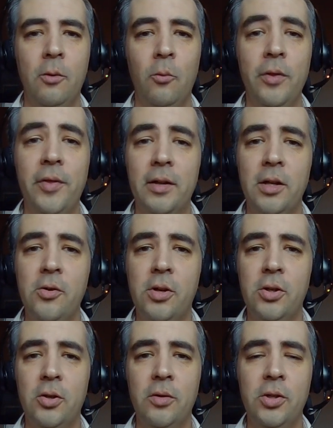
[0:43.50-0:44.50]
One thing that you
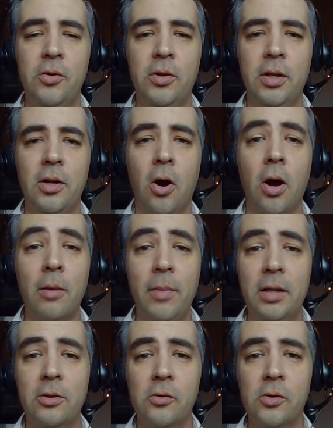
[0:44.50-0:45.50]
can do is you can
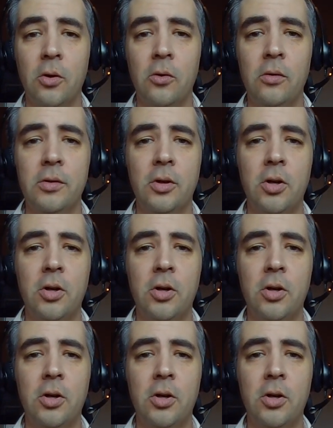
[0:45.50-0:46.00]
automate those goals.